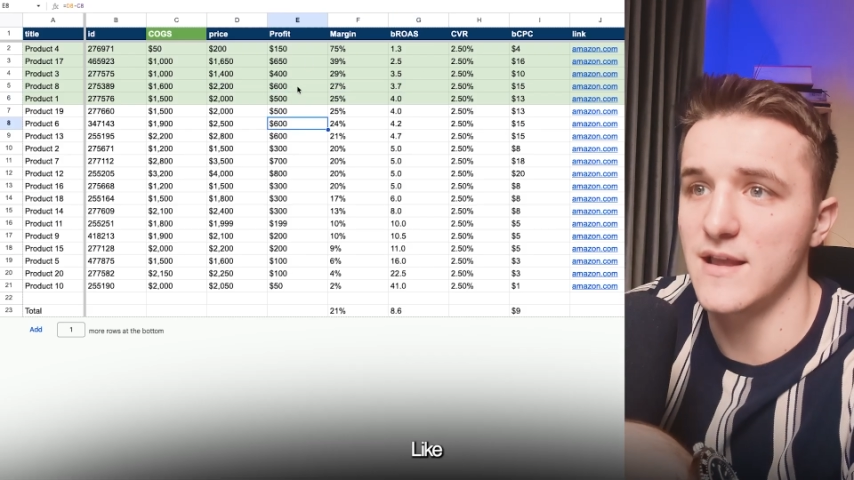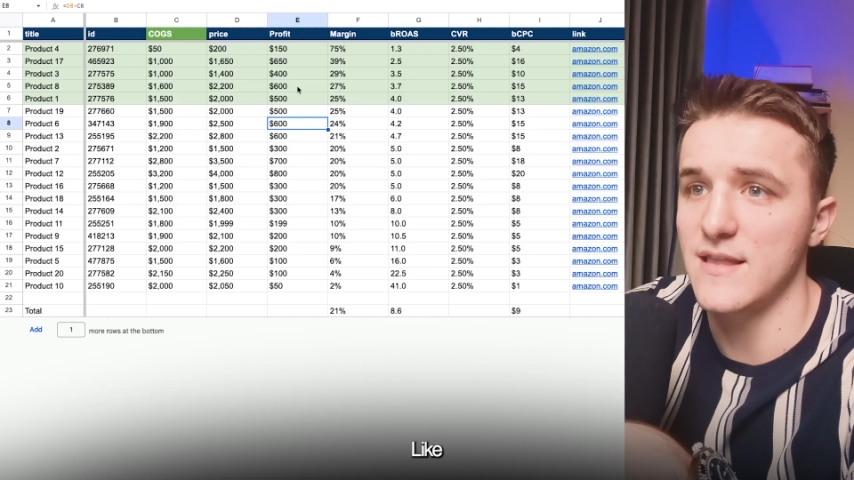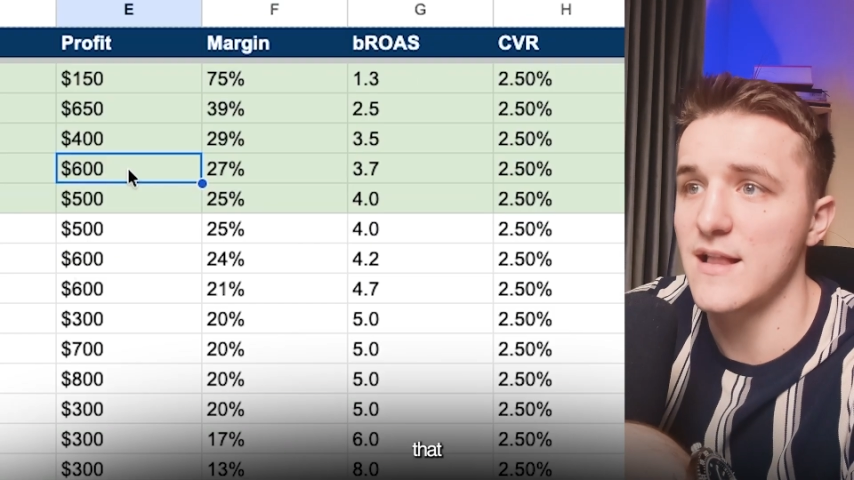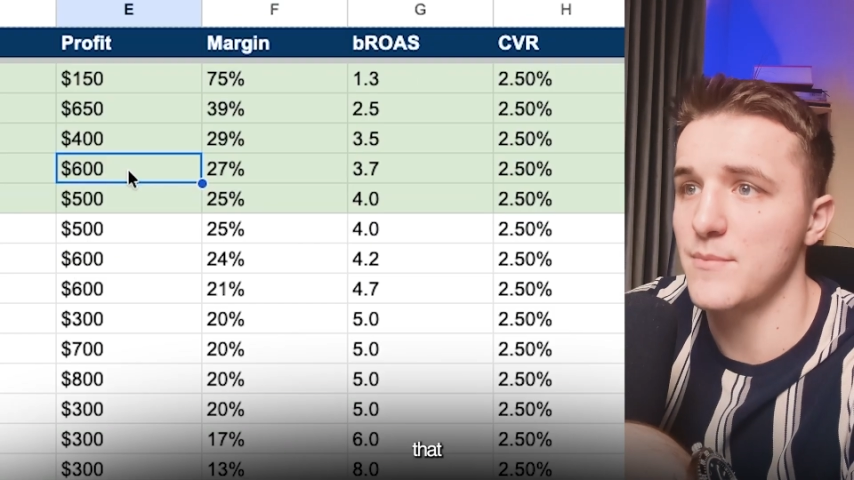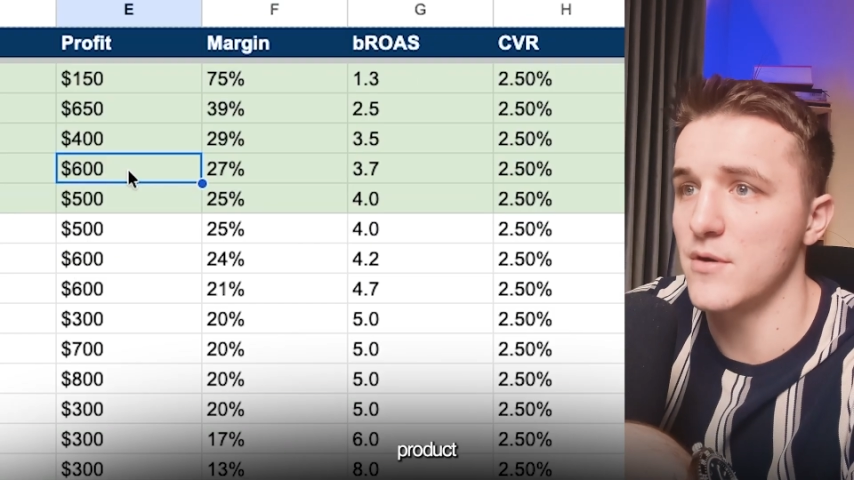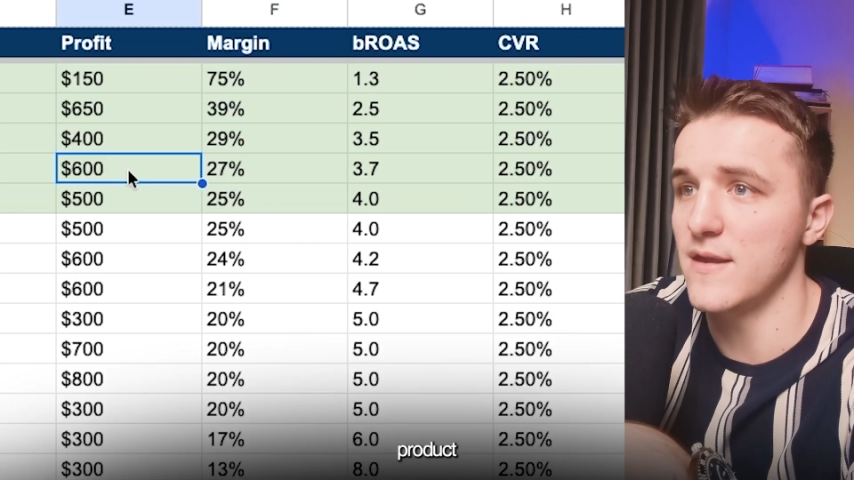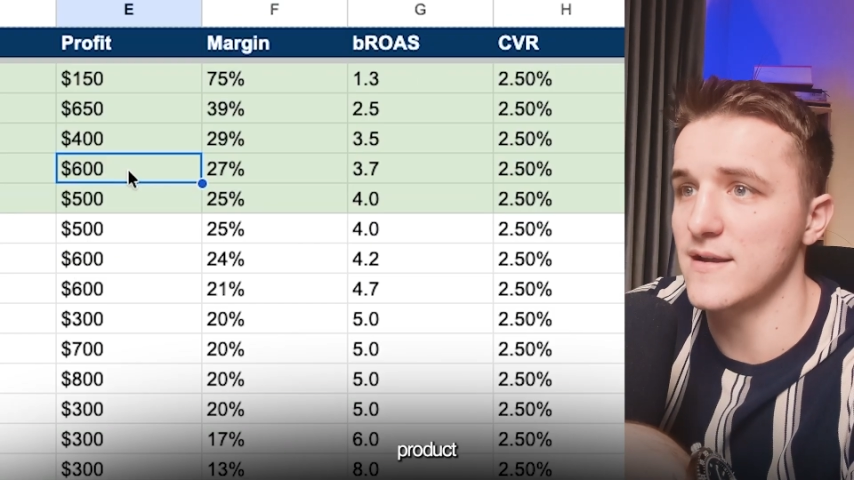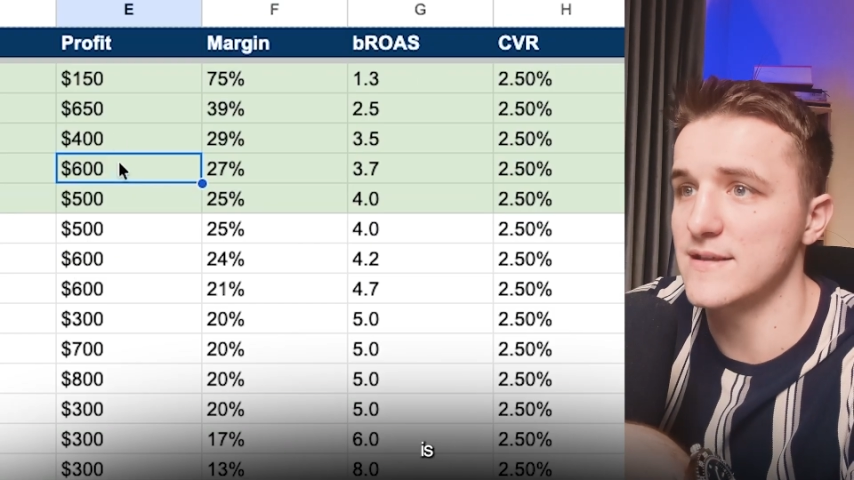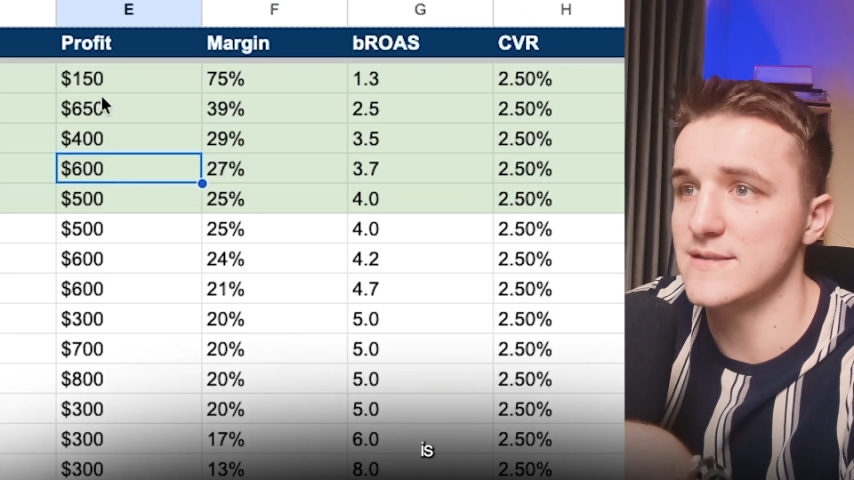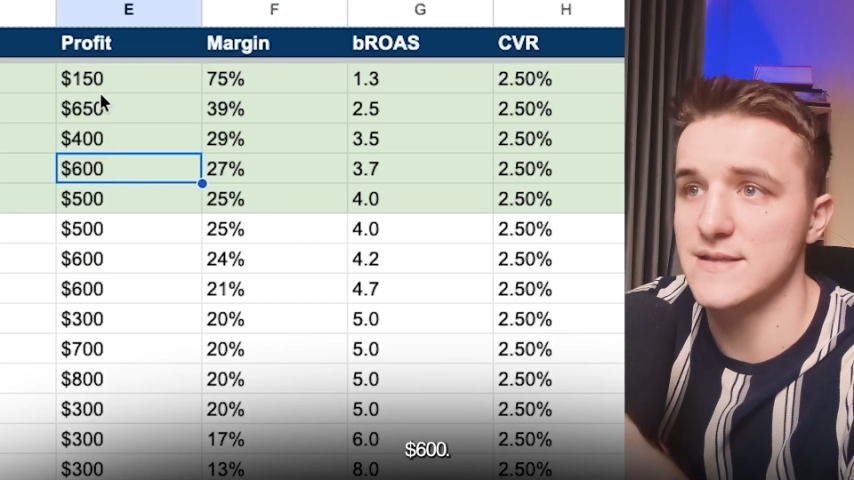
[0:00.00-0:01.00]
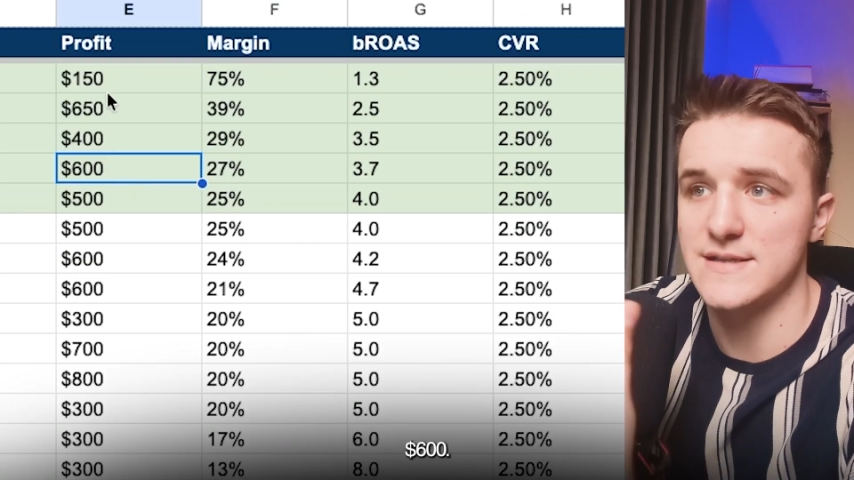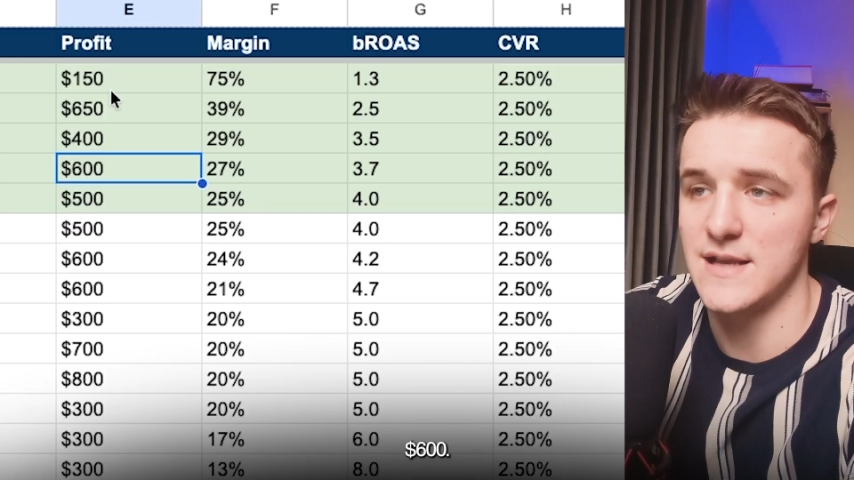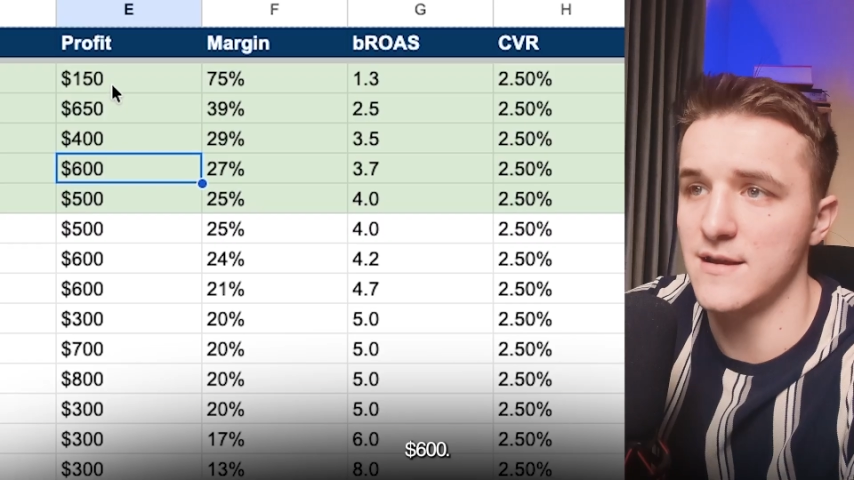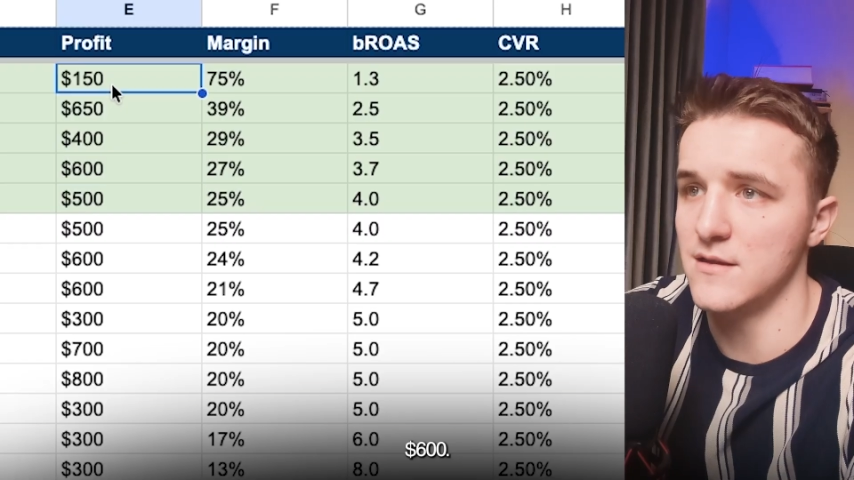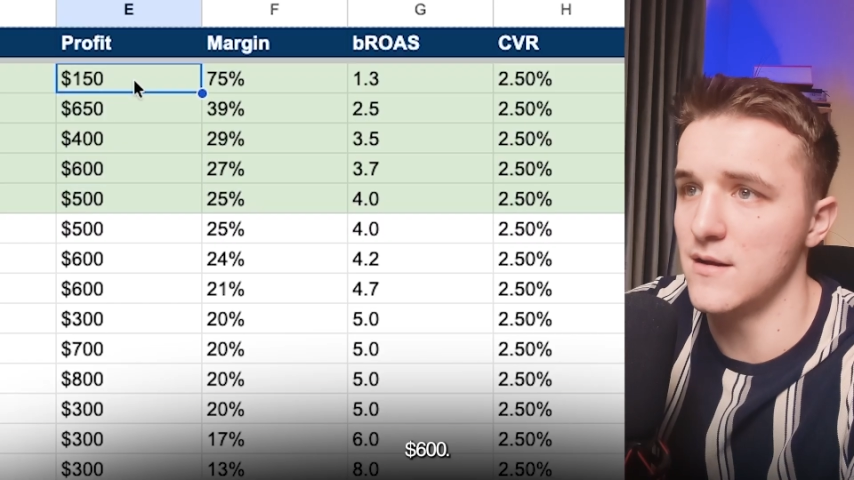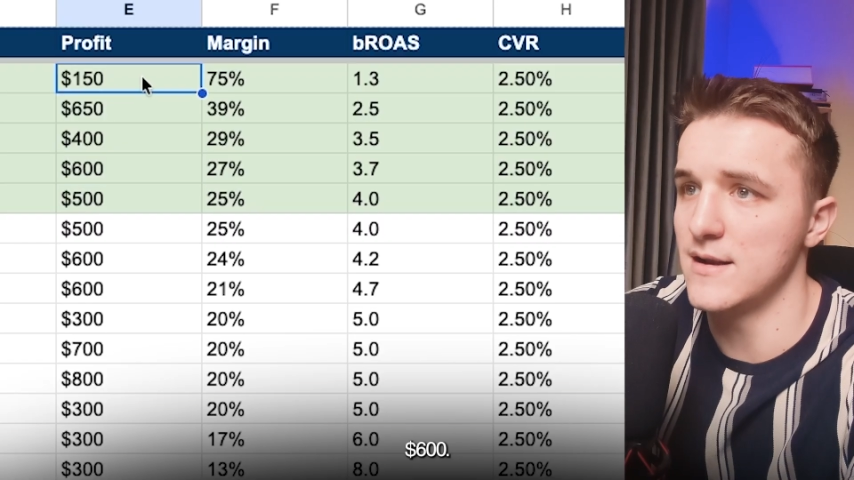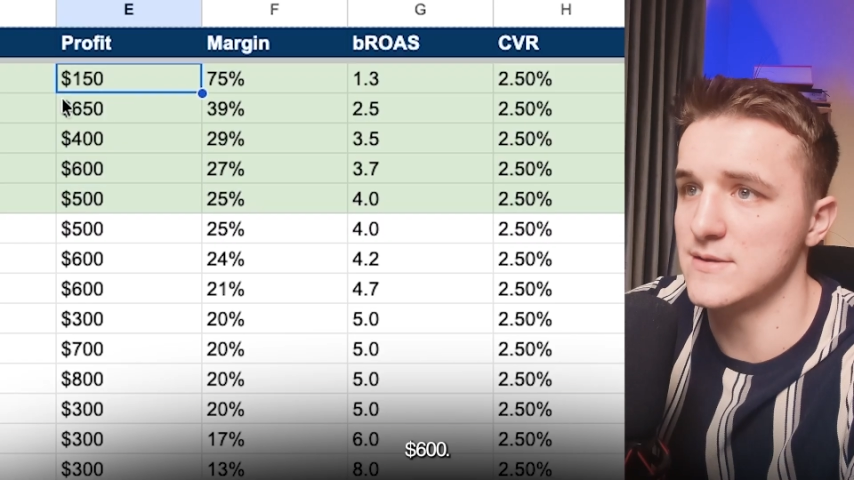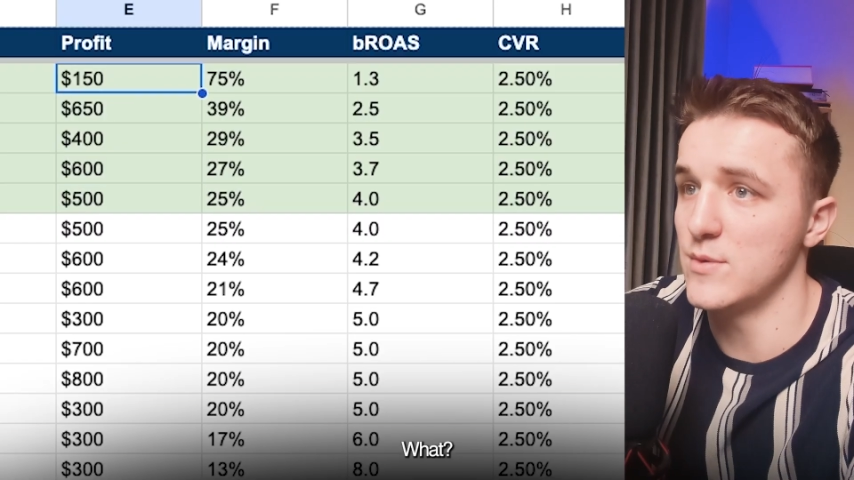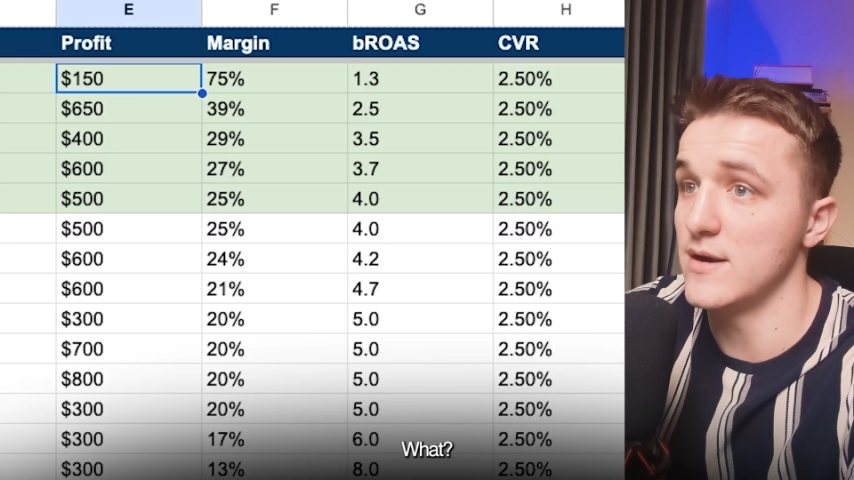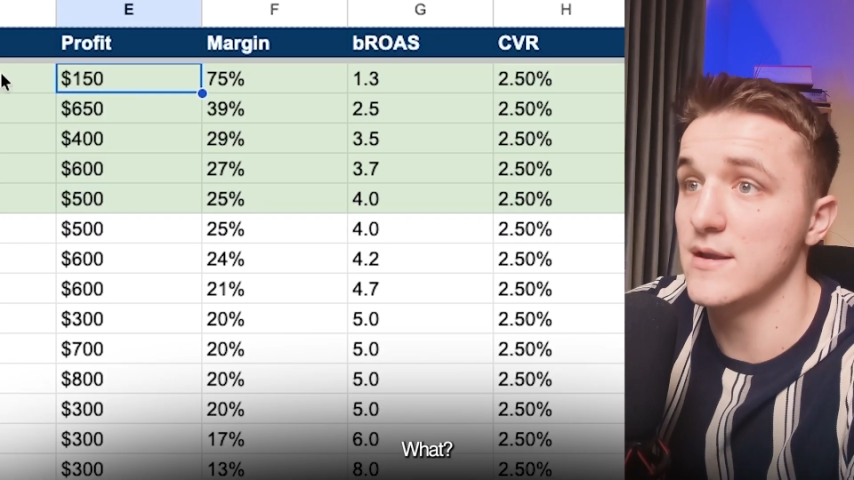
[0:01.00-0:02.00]
Like that product is
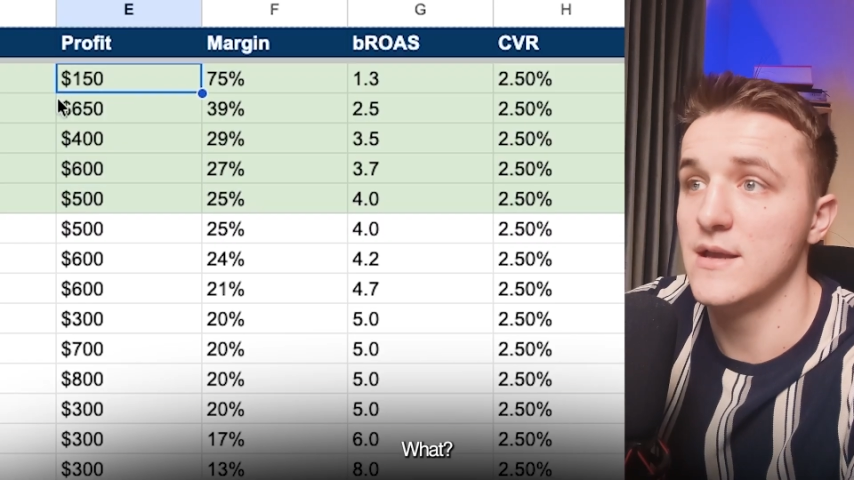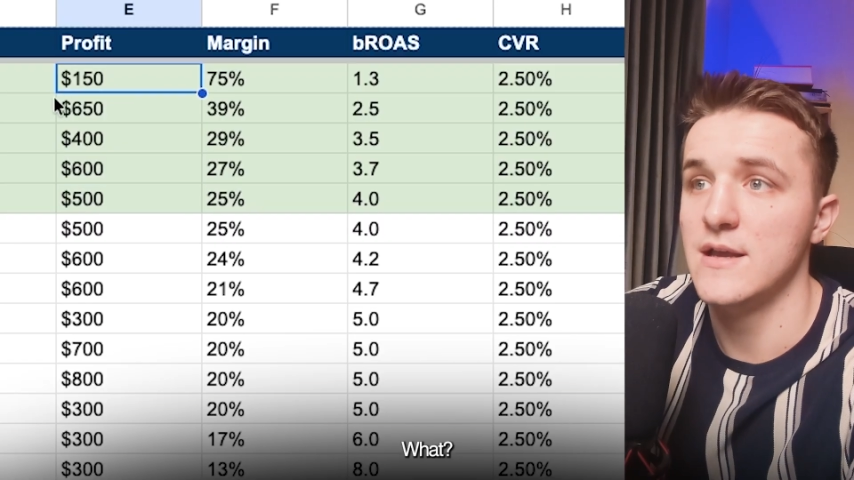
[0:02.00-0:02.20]
$600 where